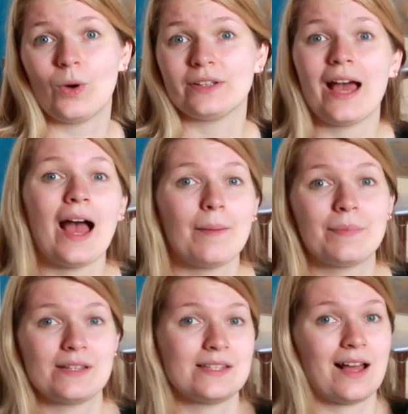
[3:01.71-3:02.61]
what
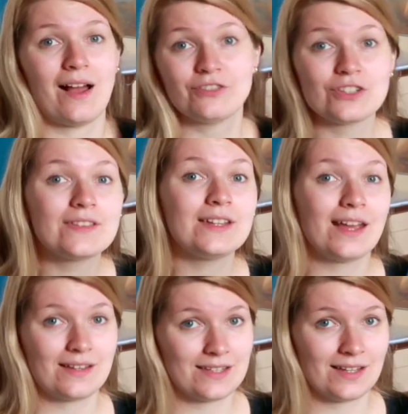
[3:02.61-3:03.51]
happened after the
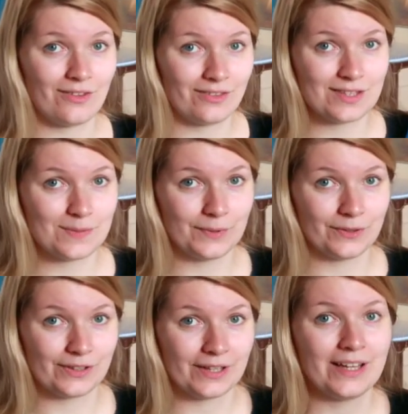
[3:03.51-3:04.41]
ending of this
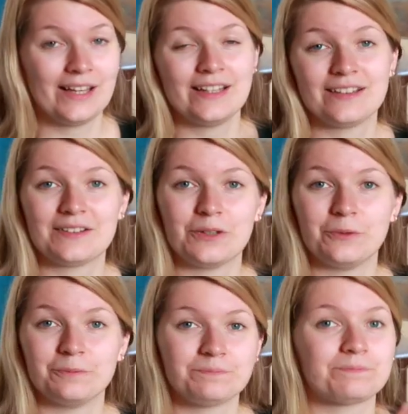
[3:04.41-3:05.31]
book.
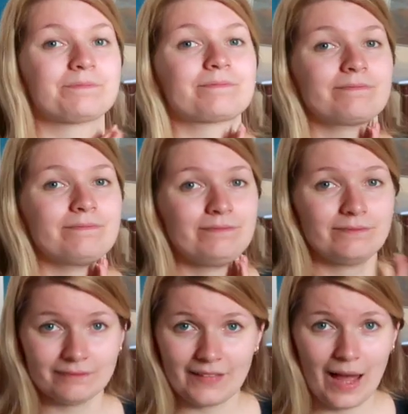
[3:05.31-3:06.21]
So
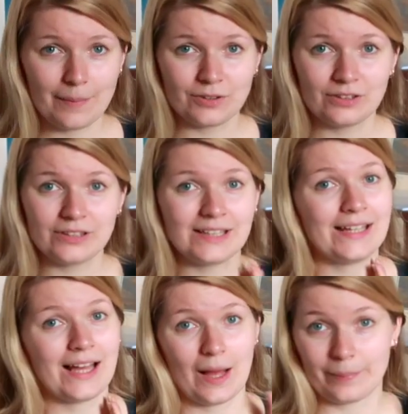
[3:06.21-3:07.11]

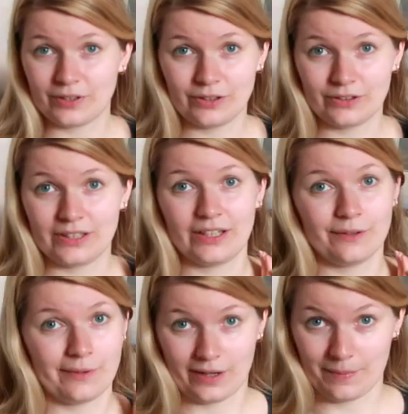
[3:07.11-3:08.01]
absolutely,
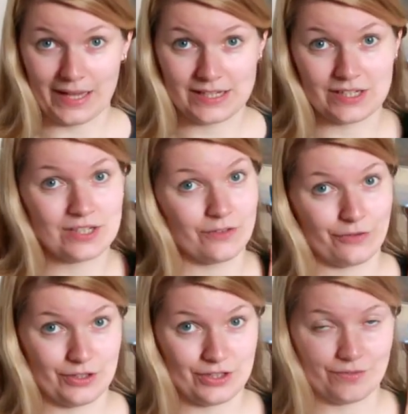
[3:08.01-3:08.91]
absolutely recommended,
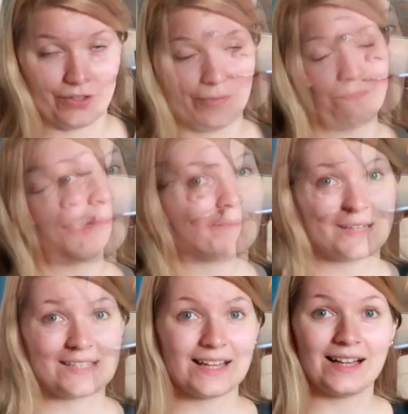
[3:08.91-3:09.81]
first of all.
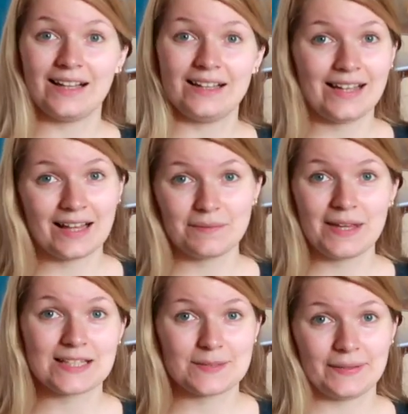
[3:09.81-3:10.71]
But let
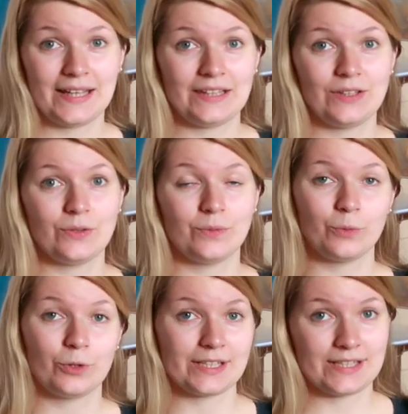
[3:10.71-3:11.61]
me explain you
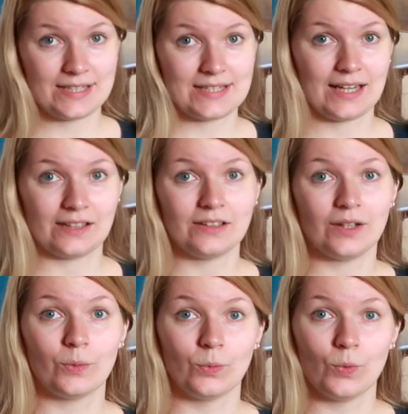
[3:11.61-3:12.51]
more in
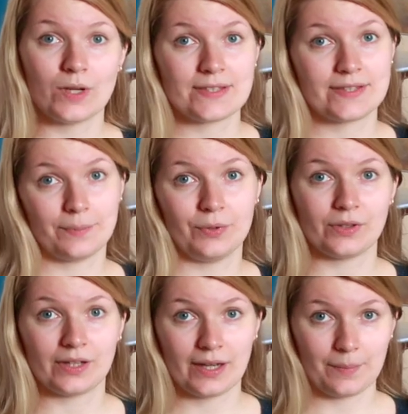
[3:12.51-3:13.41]
detail what's the
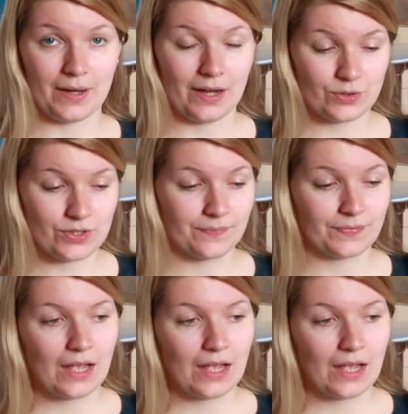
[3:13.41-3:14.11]
book about.